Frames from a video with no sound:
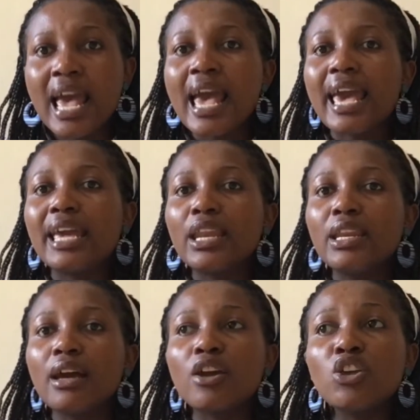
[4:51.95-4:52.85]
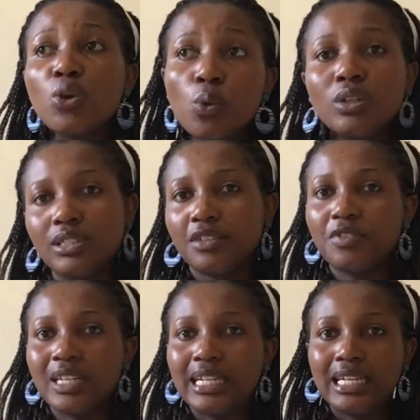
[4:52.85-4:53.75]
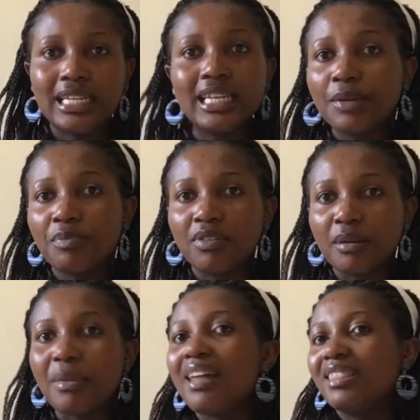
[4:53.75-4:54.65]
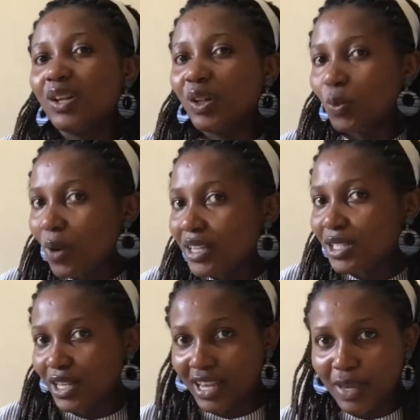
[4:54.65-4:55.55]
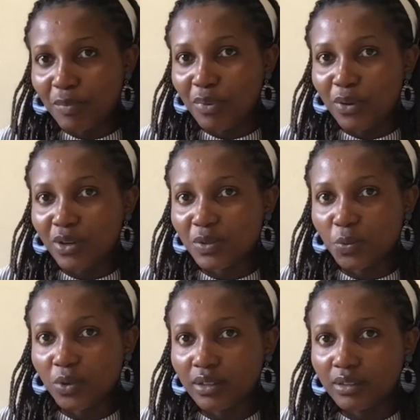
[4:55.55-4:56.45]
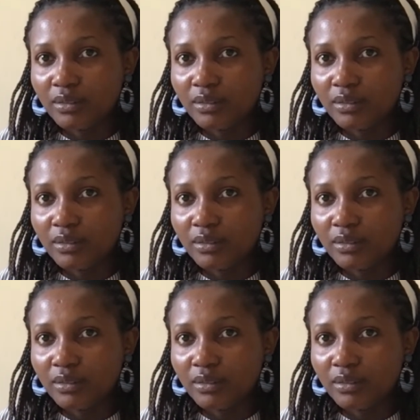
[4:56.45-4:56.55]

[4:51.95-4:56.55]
and you will definitely keep them and they'll want to keep you as well.